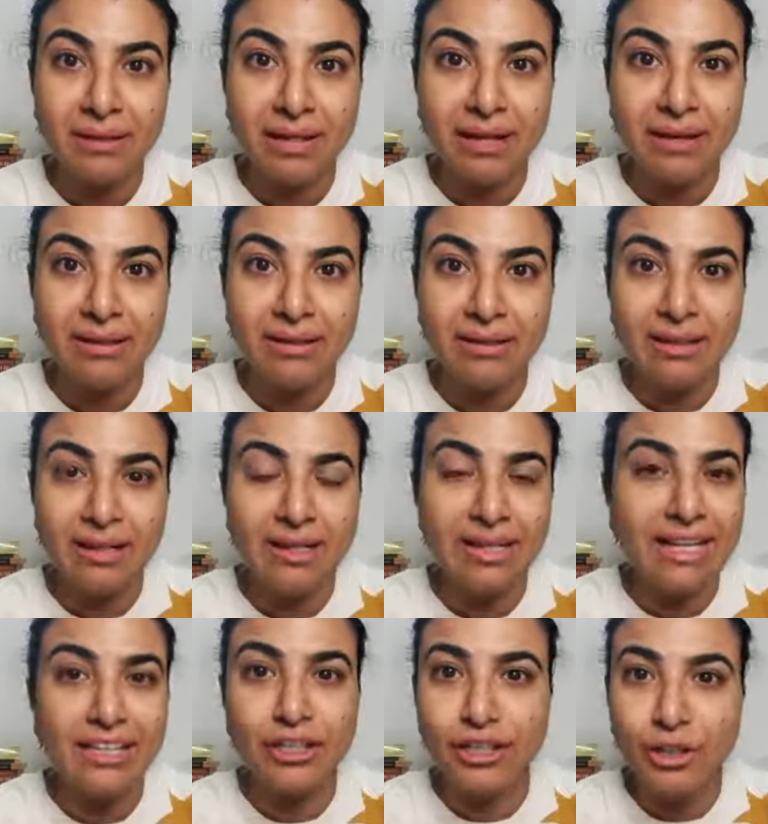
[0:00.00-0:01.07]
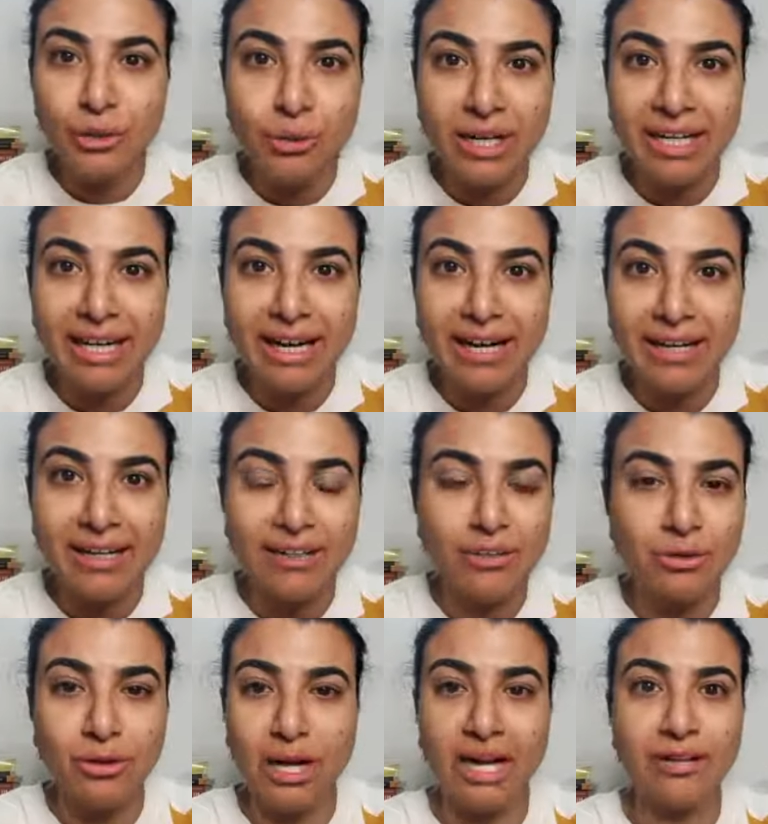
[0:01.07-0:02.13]
Yeah? Like you and I,
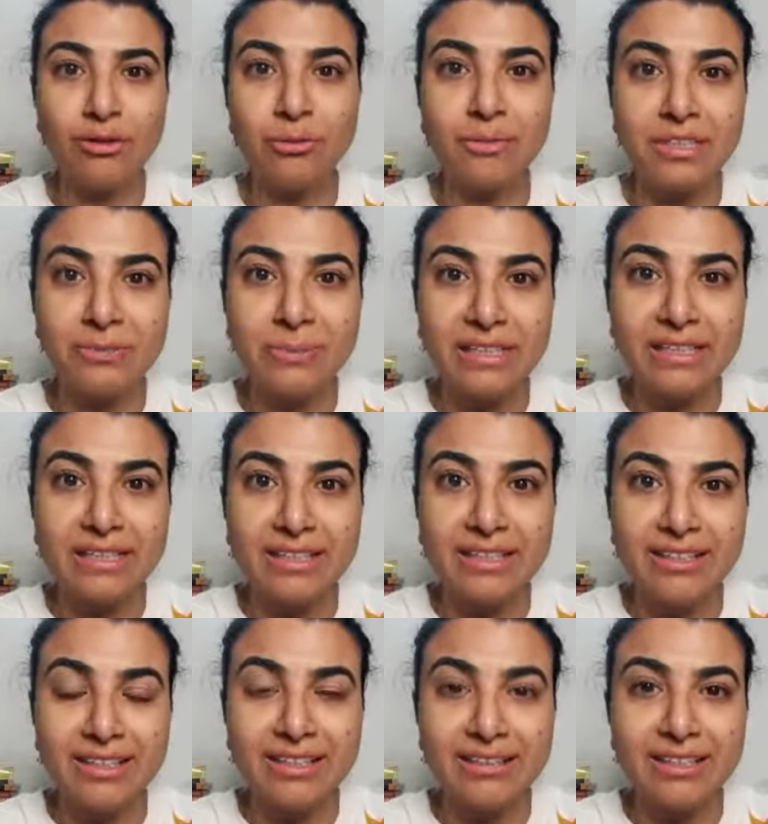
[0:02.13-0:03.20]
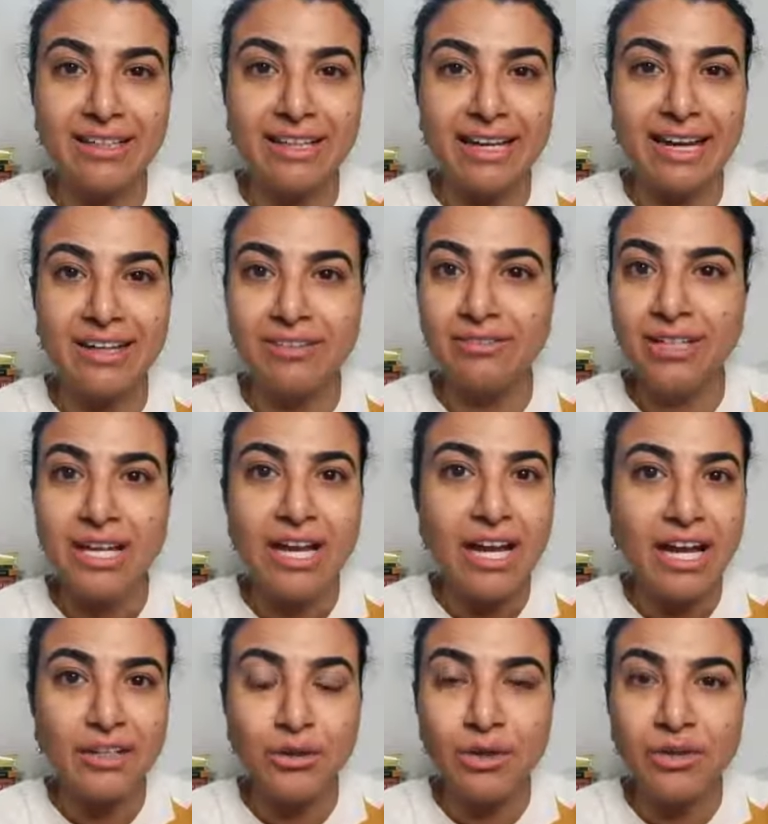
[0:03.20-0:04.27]
you know, I could be speaking here in the live
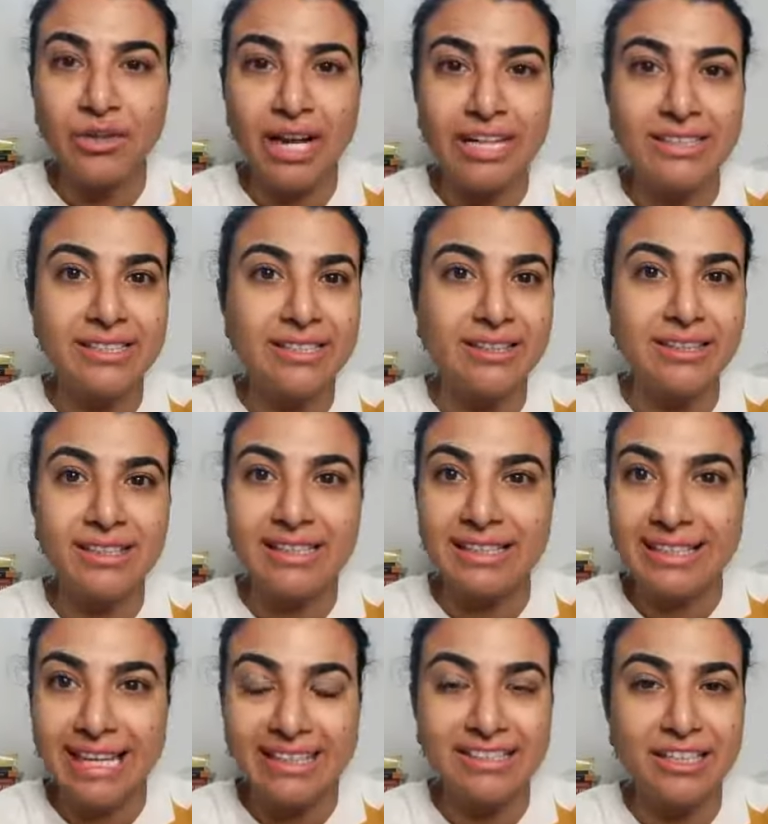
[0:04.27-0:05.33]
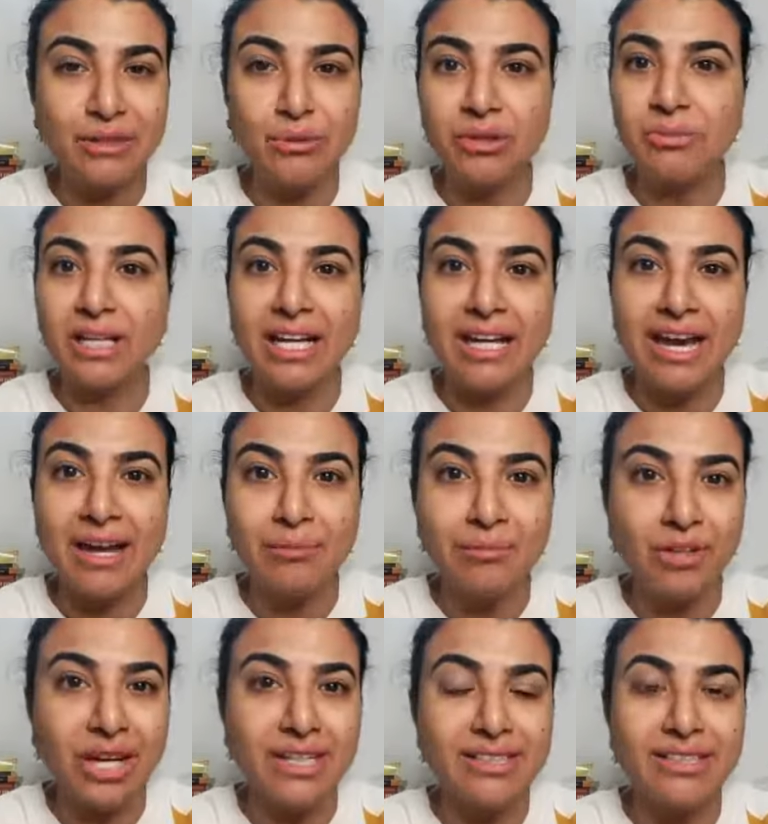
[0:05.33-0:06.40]
and you're right here connected with me and I'm
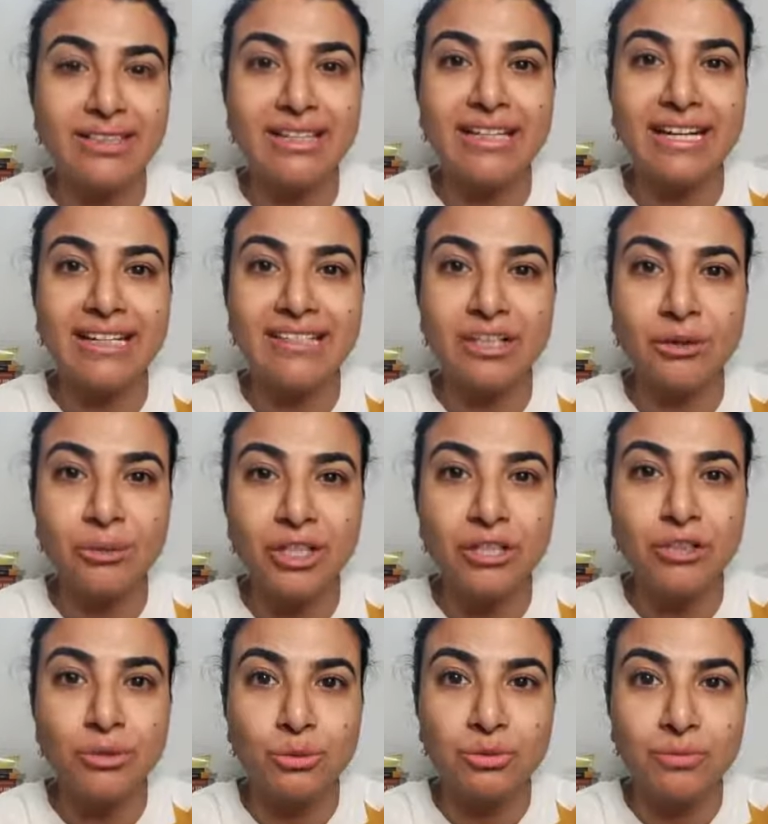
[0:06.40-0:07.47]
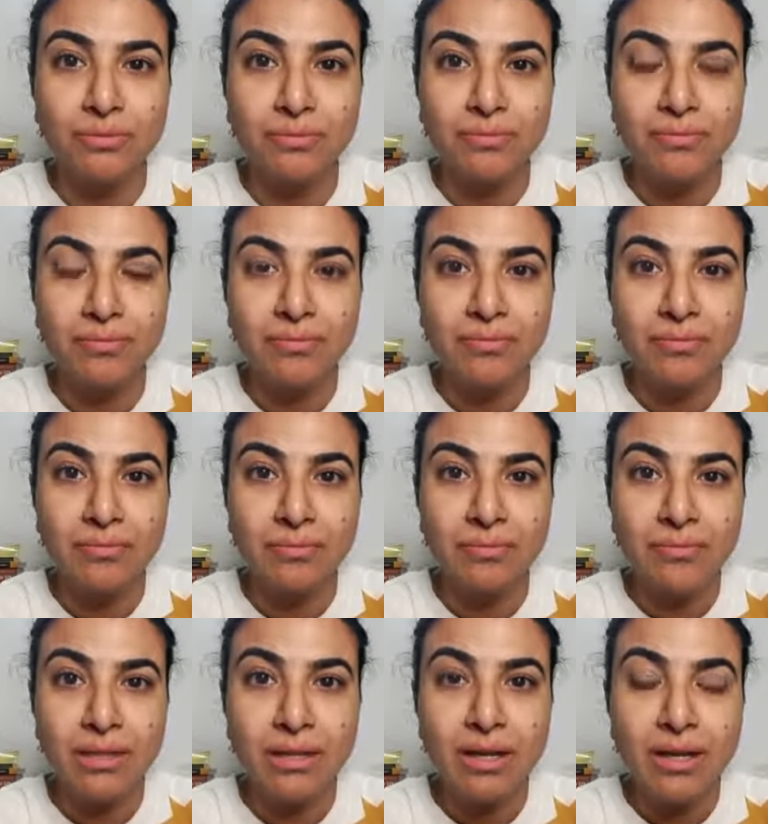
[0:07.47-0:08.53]
right here connected with you.
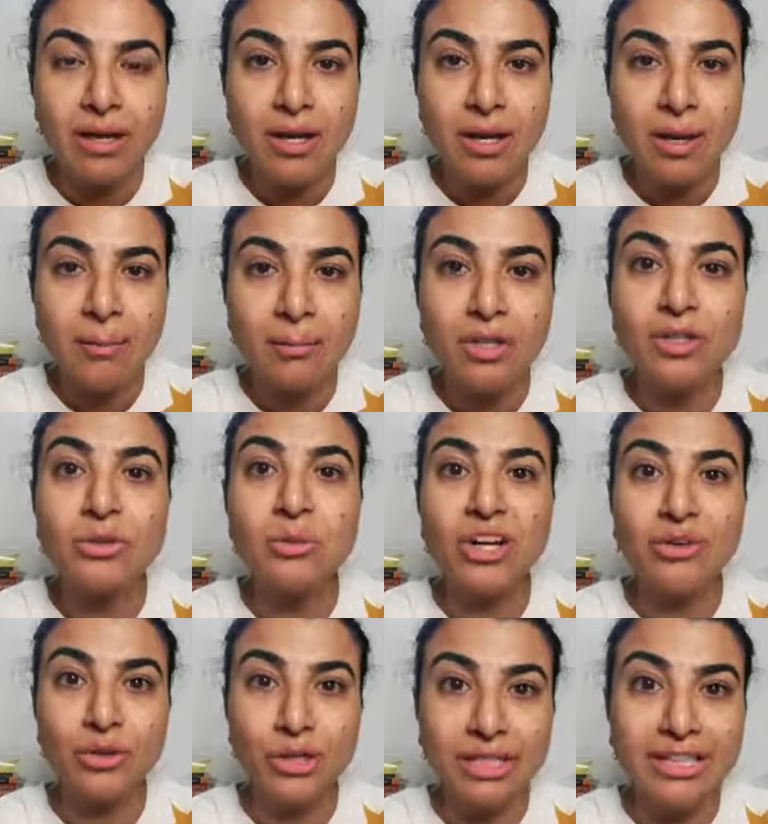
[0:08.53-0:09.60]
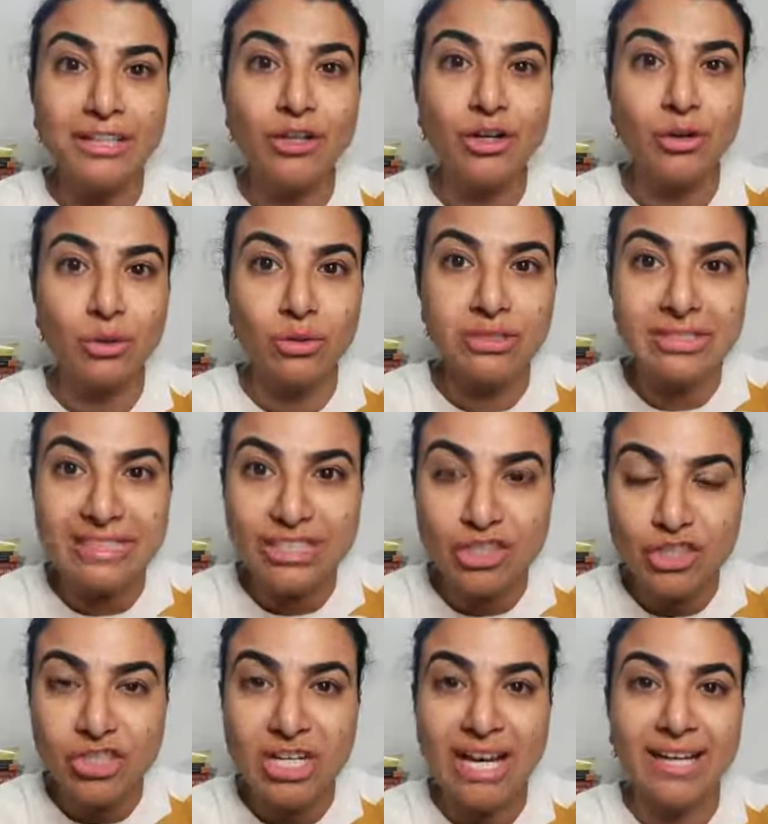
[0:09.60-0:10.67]
Because we are really closely
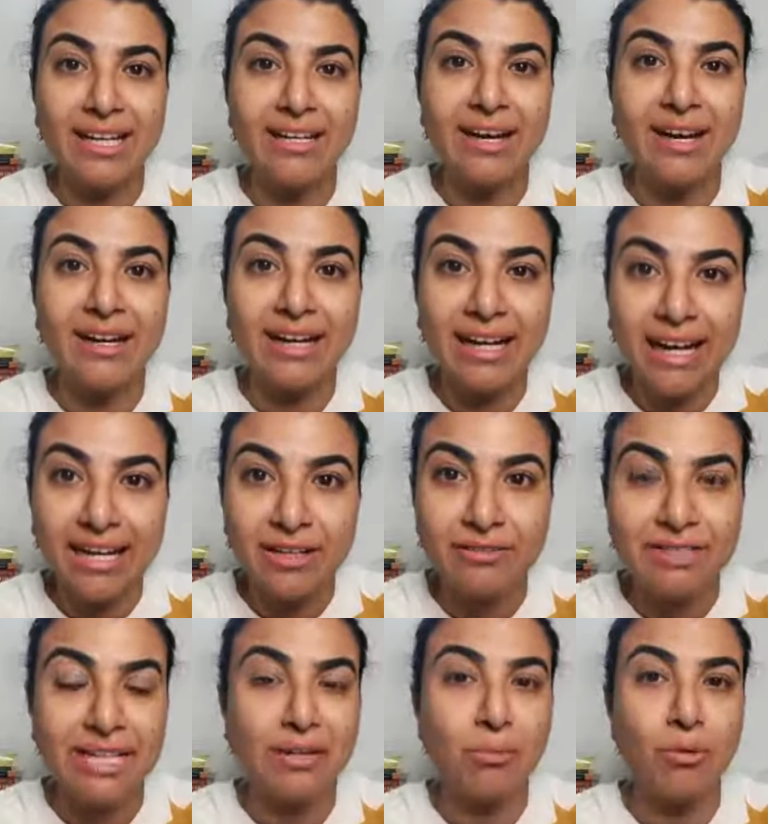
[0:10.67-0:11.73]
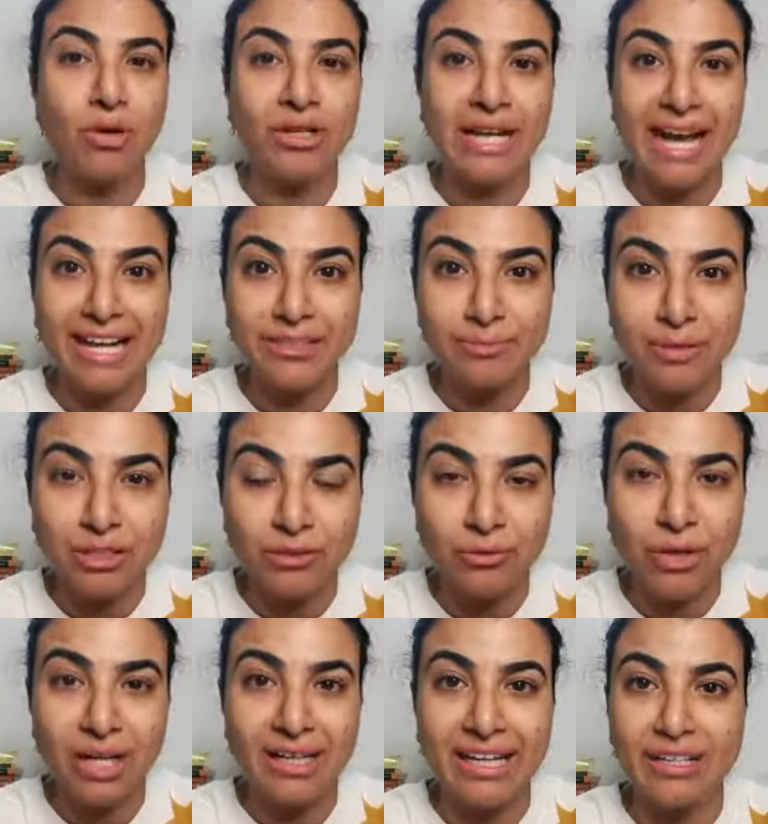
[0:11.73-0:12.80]
sharing our lives, an important aspect of
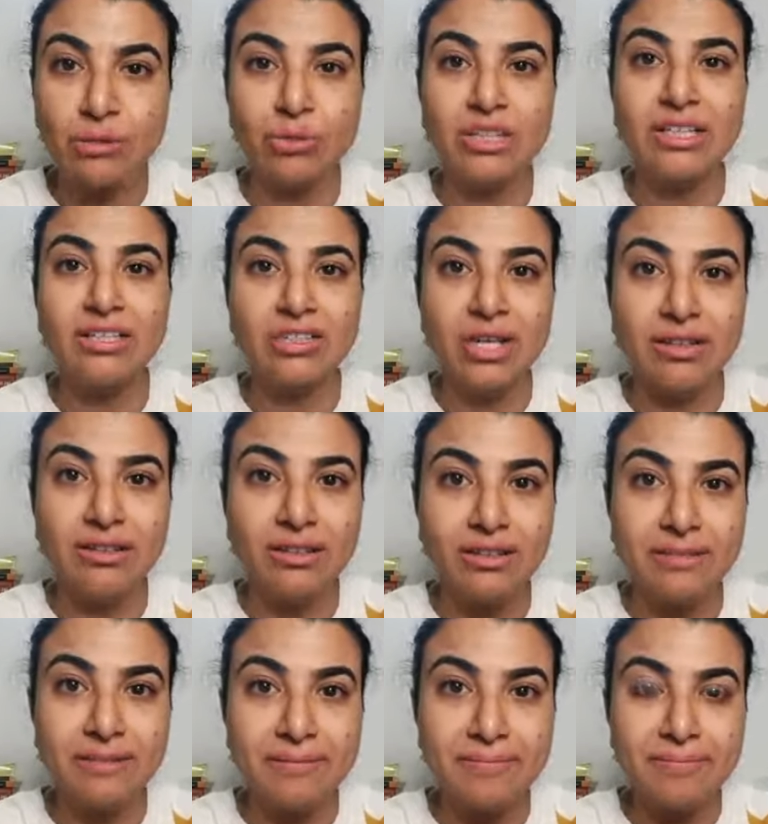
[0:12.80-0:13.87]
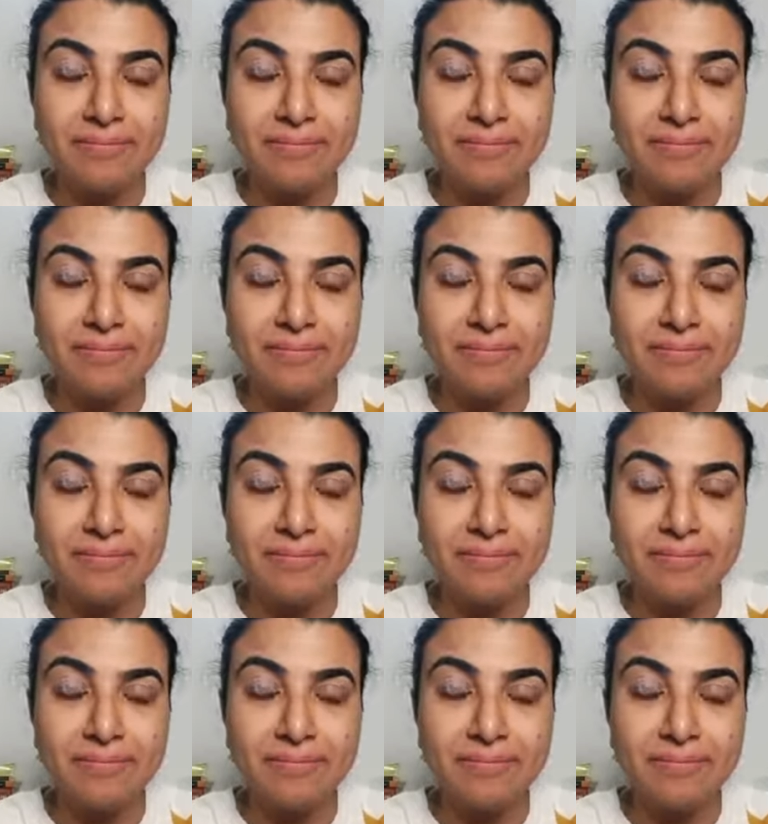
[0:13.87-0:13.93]
our life with each other.